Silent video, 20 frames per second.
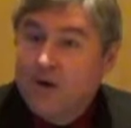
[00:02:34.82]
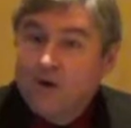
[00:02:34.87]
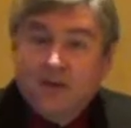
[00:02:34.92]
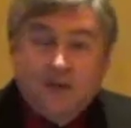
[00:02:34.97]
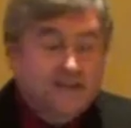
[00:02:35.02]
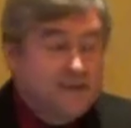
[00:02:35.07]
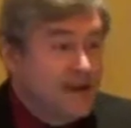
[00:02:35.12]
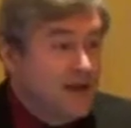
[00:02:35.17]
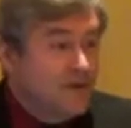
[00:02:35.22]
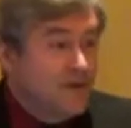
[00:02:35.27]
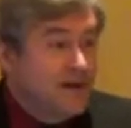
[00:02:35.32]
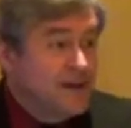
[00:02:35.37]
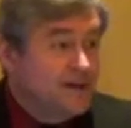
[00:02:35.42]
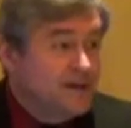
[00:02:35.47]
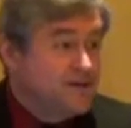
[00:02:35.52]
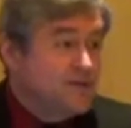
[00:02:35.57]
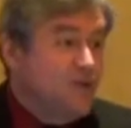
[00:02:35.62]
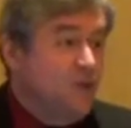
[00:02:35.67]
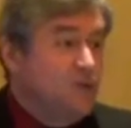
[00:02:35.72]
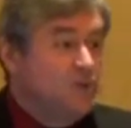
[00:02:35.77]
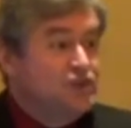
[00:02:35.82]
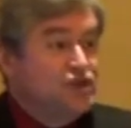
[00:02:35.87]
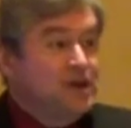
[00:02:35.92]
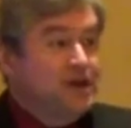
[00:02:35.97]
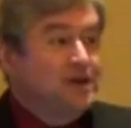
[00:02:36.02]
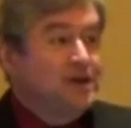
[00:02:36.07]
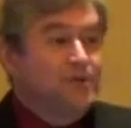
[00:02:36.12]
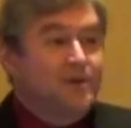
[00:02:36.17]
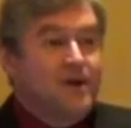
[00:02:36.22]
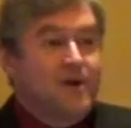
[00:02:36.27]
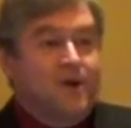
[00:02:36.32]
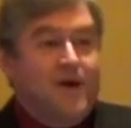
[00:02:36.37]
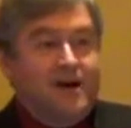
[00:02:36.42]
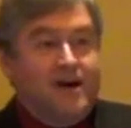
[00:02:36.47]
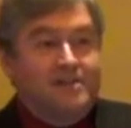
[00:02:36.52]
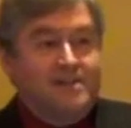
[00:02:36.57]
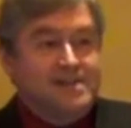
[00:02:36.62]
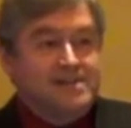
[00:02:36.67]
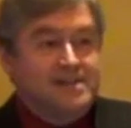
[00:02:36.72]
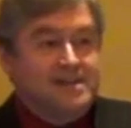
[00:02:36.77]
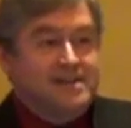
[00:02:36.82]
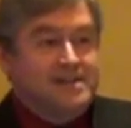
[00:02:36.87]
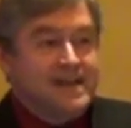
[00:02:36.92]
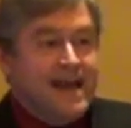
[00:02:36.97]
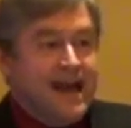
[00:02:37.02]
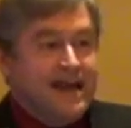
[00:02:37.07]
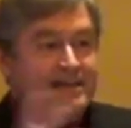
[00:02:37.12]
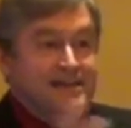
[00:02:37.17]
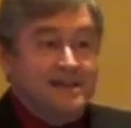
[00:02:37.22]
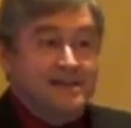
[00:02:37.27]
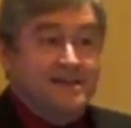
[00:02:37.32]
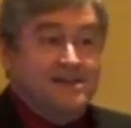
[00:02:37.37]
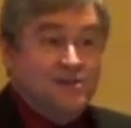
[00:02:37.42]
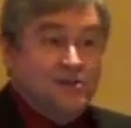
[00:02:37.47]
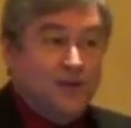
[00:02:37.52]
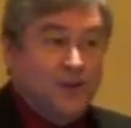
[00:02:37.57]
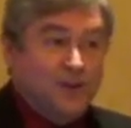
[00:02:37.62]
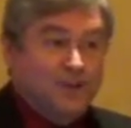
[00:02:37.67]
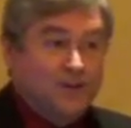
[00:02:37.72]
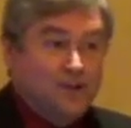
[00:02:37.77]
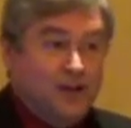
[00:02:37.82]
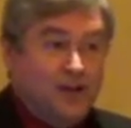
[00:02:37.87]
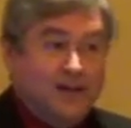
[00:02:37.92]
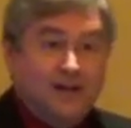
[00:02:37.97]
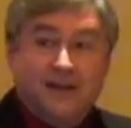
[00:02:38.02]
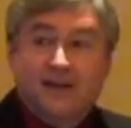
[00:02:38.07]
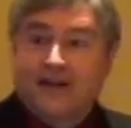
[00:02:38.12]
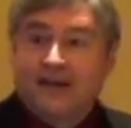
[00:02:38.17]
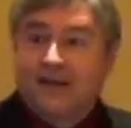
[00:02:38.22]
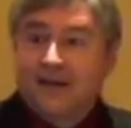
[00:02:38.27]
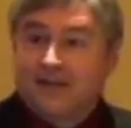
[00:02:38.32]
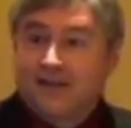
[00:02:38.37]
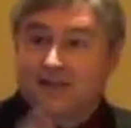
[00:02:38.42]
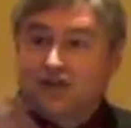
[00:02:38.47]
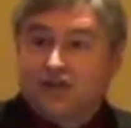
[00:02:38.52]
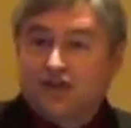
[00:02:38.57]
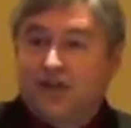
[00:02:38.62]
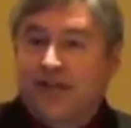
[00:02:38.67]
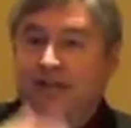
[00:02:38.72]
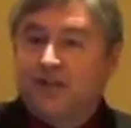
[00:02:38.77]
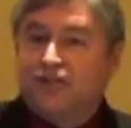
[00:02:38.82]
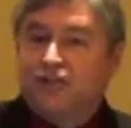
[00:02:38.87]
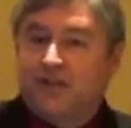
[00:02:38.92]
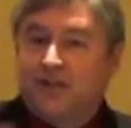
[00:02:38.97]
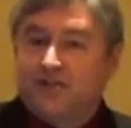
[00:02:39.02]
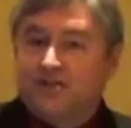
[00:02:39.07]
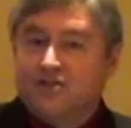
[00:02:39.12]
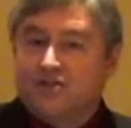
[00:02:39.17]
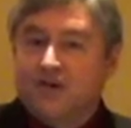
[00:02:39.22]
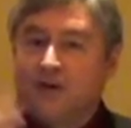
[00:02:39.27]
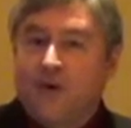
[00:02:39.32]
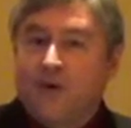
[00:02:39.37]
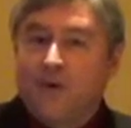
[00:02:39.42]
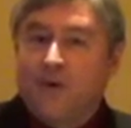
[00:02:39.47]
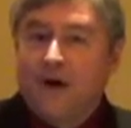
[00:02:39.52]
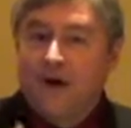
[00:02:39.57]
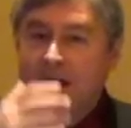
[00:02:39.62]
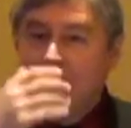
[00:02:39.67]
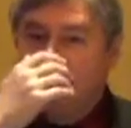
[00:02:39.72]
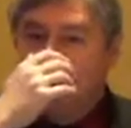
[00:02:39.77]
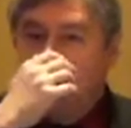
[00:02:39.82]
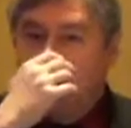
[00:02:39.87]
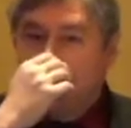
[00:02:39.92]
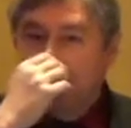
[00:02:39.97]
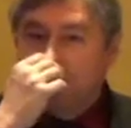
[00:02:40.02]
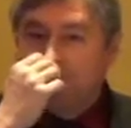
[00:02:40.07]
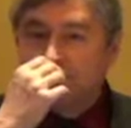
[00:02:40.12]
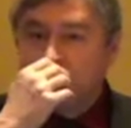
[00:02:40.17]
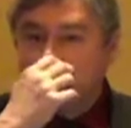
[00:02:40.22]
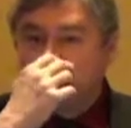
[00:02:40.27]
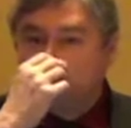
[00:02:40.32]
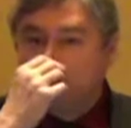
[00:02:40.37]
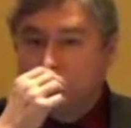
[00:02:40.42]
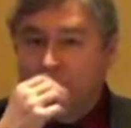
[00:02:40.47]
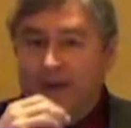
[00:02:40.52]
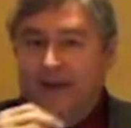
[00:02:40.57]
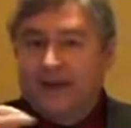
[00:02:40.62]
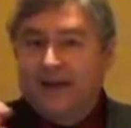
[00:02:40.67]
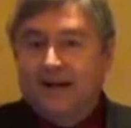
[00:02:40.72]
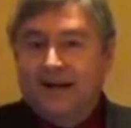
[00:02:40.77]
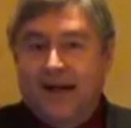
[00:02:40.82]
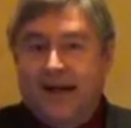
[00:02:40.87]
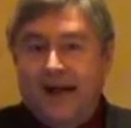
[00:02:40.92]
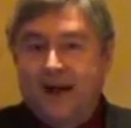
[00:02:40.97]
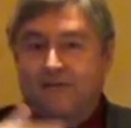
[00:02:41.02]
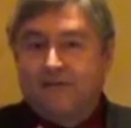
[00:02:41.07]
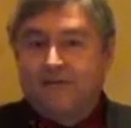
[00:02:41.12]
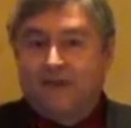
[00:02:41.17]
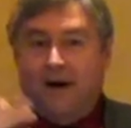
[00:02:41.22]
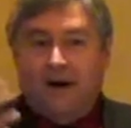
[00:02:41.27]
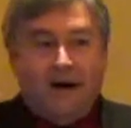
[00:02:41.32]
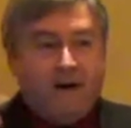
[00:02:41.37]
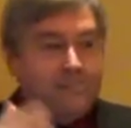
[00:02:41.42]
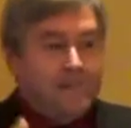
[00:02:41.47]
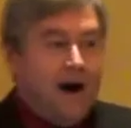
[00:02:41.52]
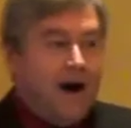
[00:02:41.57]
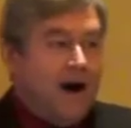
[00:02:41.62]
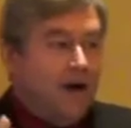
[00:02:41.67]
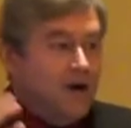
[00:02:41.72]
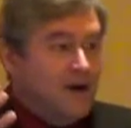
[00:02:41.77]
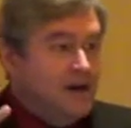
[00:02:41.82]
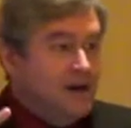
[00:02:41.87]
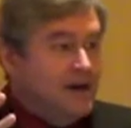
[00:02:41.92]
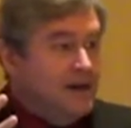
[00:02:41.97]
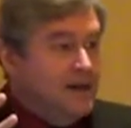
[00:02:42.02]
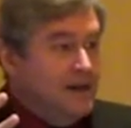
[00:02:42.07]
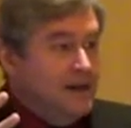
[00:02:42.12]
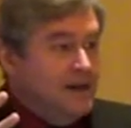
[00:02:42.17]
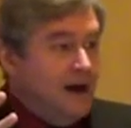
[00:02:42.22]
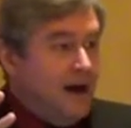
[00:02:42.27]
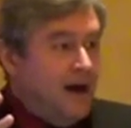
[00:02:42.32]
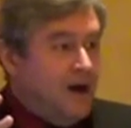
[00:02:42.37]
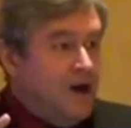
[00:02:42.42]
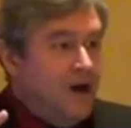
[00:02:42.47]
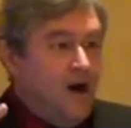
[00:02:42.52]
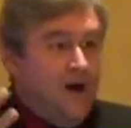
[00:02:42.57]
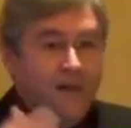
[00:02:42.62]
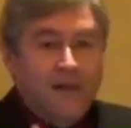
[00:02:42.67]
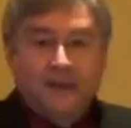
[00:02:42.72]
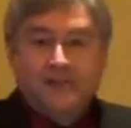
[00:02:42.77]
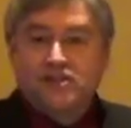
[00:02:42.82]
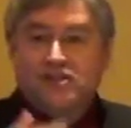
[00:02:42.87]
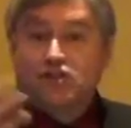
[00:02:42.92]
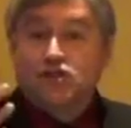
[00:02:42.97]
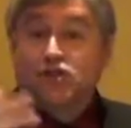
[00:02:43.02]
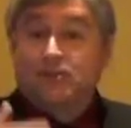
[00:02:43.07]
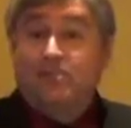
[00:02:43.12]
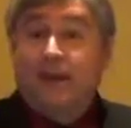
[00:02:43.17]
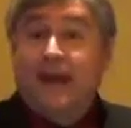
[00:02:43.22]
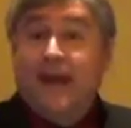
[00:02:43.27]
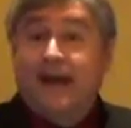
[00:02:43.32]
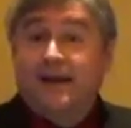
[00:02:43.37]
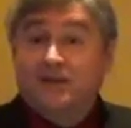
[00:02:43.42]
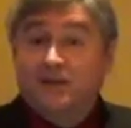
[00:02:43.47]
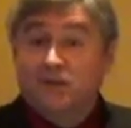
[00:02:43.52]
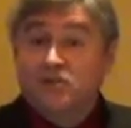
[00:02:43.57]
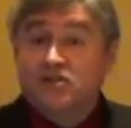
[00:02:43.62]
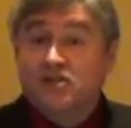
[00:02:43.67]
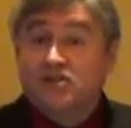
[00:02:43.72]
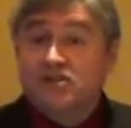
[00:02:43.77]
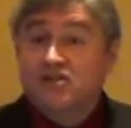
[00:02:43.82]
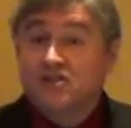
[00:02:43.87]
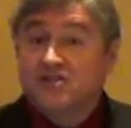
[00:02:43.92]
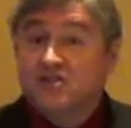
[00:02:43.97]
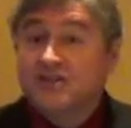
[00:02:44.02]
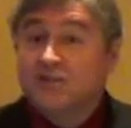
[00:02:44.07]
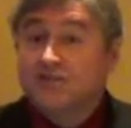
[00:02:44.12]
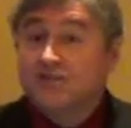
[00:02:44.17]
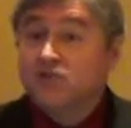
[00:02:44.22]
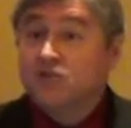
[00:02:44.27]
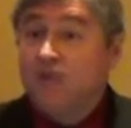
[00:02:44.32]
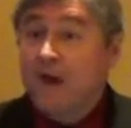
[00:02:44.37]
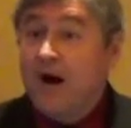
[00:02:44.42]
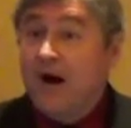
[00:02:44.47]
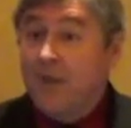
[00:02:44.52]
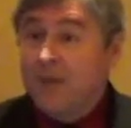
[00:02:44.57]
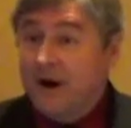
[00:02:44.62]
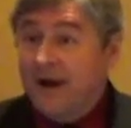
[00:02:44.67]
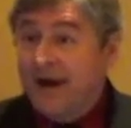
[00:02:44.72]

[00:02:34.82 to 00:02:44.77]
Oh, let's get rid of this whole chunk of requirements. Let's add this whole chunk. Let's change this so that we can have our colleagues in Japan use the system as well.